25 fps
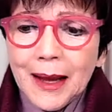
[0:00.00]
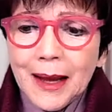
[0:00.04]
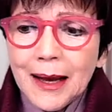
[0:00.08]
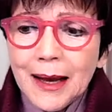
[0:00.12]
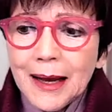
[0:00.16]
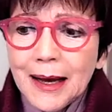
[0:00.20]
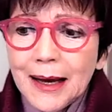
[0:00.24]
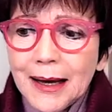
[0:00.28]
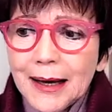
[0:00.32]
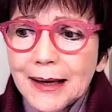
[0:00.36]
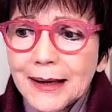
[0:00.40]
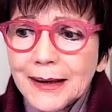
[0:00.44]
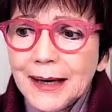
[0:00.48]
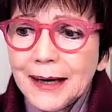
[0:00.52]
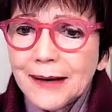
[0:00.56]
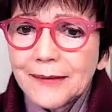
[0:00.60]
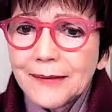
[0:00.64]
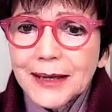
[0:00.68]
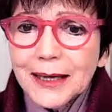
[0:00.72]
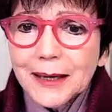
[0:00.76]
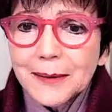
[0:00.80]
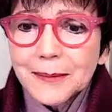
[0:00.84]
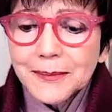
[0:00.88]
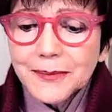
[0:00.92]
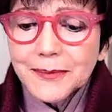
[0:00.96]
and have a
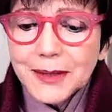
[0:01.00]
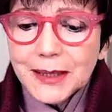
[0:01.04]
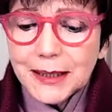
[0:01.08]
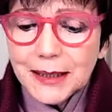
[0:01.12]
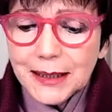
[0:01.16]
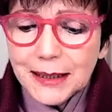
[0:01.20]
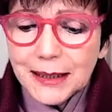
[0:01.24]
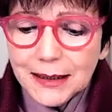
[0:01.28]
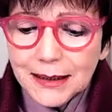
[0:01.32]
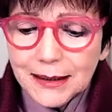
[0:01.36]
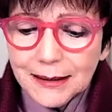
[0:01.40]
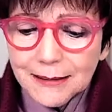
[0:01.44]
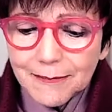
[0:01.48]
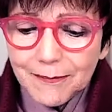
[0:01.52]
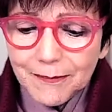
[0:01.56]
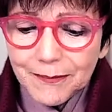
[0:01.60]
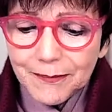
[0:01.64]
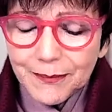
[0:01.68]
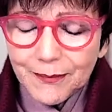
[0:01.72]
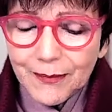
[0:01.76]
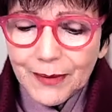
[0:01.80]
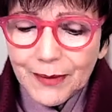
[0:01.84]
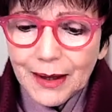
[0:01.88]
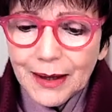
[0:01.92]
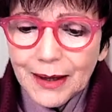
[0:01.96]
cup of tea."
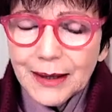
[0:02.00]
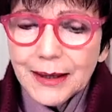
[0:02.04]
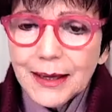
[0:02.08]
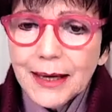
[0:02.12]
And